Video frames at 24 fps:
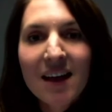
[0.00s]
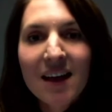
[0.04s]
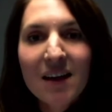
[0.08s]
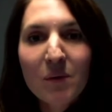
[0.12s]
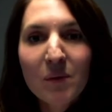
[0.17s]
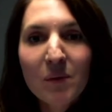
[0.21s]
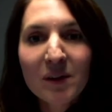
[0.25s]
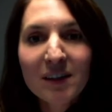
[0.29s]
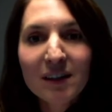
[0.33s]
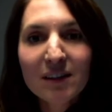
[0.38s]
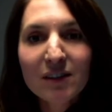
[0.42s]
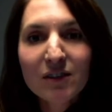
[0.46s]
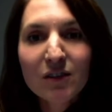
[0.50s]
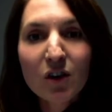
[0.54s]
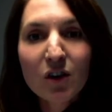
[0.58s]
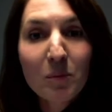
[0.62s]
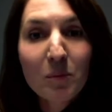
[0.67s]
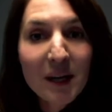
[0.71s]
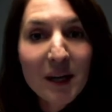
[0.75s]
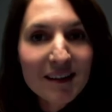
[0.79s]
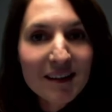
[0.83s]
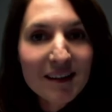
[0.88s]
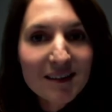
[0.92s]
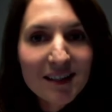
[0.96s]
When the term
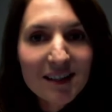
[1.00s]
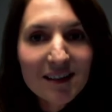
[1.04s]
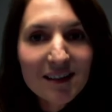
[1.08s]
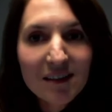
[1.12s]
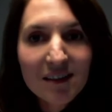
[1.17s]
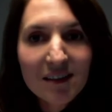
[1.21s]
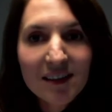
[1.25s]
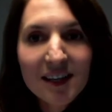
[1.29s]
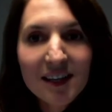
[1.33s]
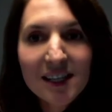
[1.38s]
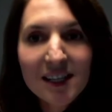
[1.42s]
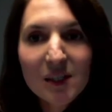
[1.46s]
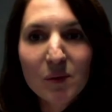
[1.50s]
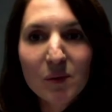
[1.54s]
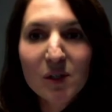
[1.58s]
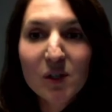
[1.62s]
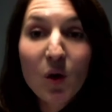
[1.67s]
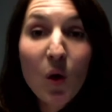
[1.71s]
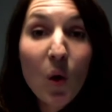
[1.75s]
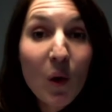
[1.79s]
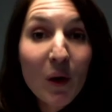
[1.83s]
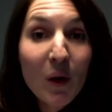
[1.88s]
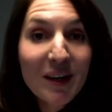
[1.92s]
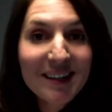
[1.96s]
Internet of Things was
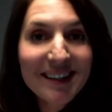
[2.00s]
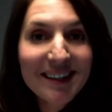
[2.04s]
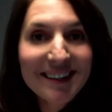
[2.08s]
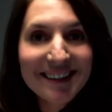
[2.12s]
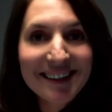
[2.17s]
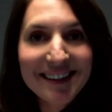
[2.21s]
coined in